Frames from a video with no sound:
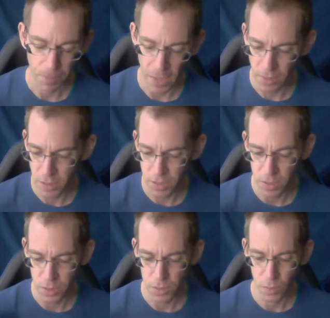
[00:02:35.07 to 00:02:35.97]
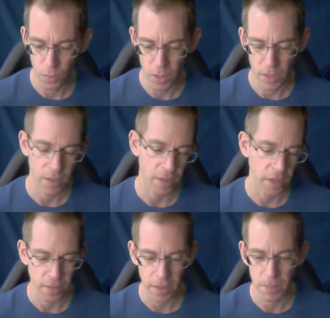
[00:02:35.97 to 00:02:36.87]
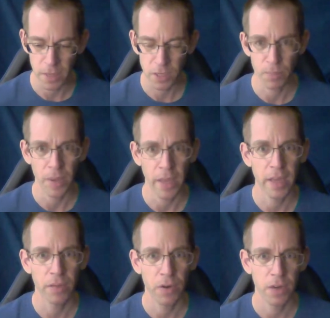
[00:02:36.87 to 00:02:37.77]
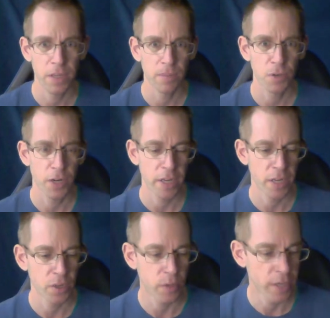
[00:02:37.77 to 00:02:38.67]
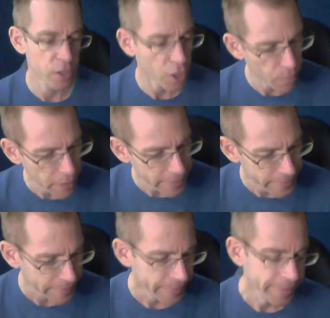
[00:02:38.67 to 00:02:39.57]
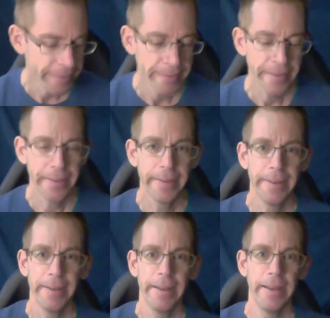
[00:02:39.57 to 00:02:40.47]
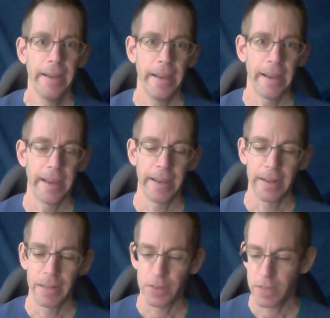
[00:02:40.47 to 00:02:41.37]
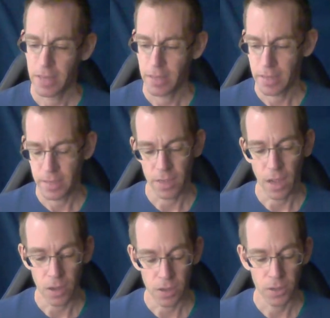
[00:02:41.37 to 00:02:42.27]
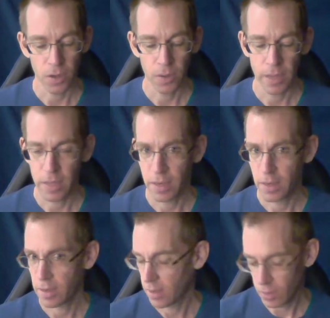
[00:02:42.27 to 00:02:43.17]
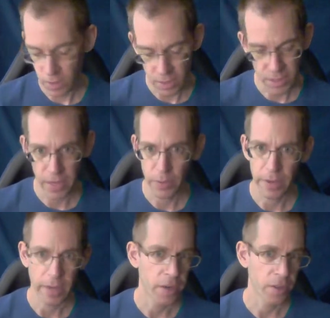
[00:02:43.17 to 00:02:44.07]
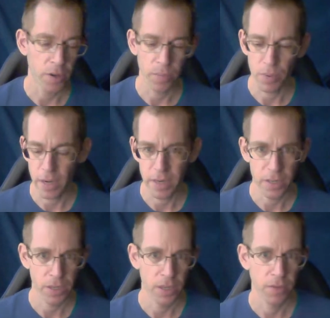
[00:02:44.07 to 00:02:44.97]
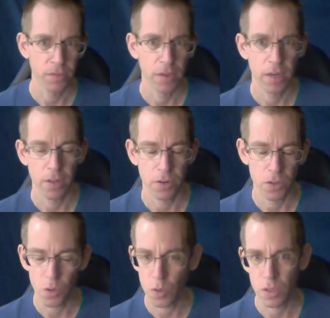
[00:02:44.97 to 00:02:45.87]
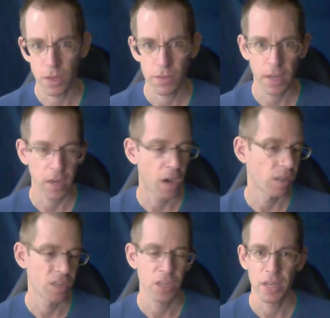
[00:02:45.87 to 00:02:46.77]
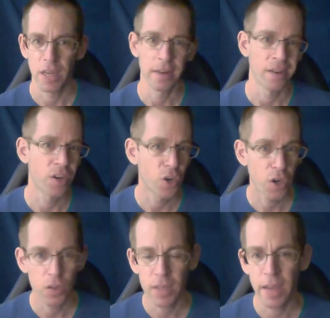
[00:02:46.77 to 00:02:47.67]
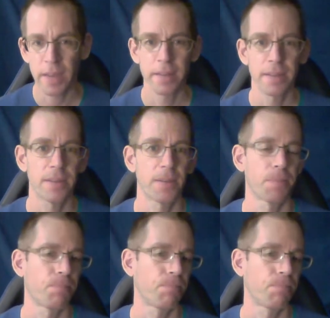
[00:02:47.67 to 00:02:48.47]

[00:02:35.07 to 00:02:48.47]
and this is one thing that makes behaviorism tricky to interpret. And you see this also in, you know, continuing in other branches of, in other schools of psychology and in neuroscience